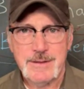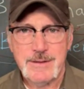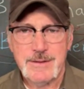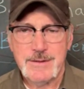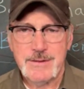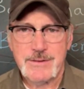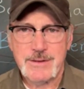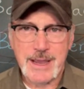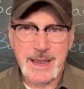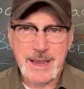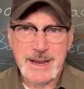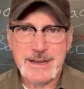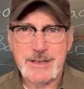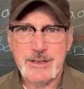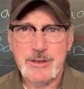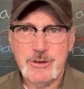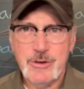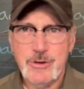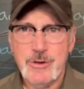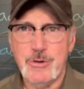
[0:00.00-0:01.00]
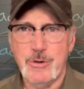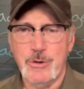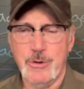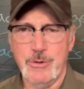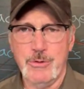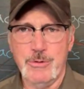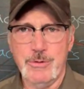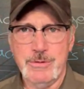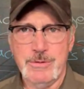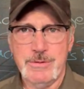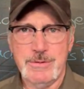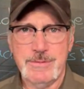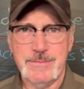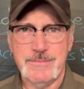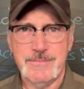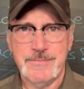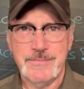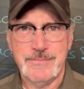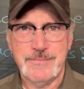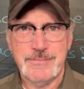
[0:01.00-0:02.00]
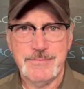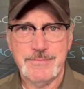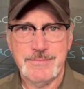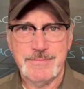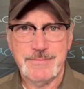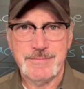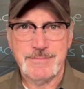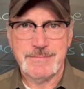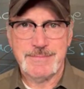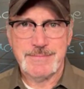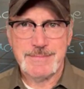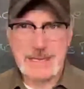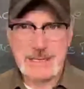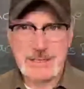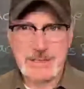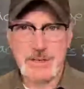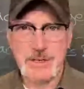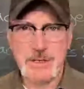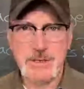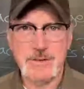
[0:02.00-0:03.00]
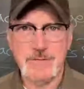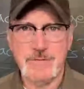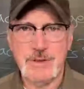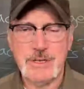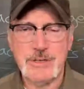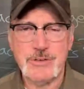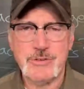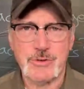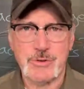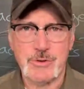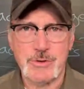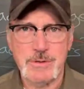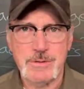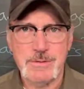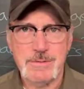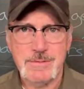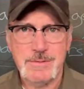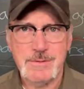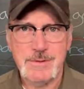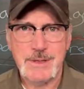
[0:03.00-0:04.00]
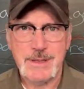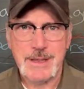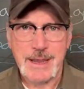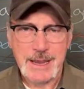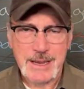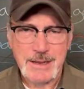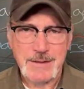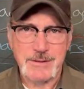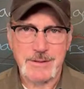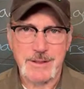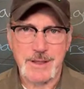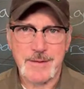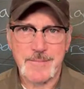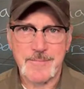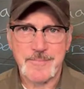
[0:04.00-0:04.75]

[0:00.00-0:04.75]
So how do you, as an individual, handle that?